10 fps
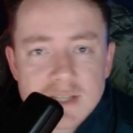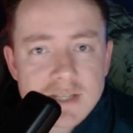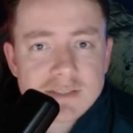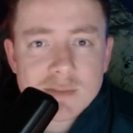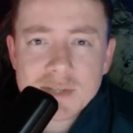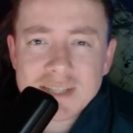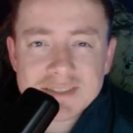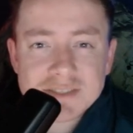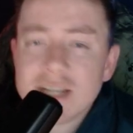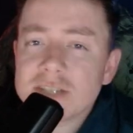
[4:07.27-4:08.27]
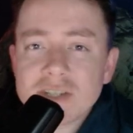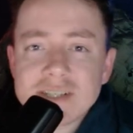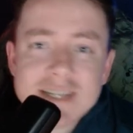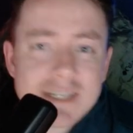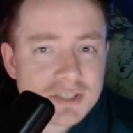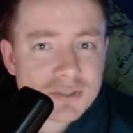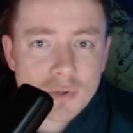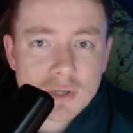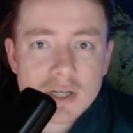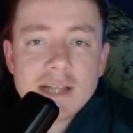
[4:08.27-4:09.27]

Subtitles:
Someone that's just not trying to take a shortcut.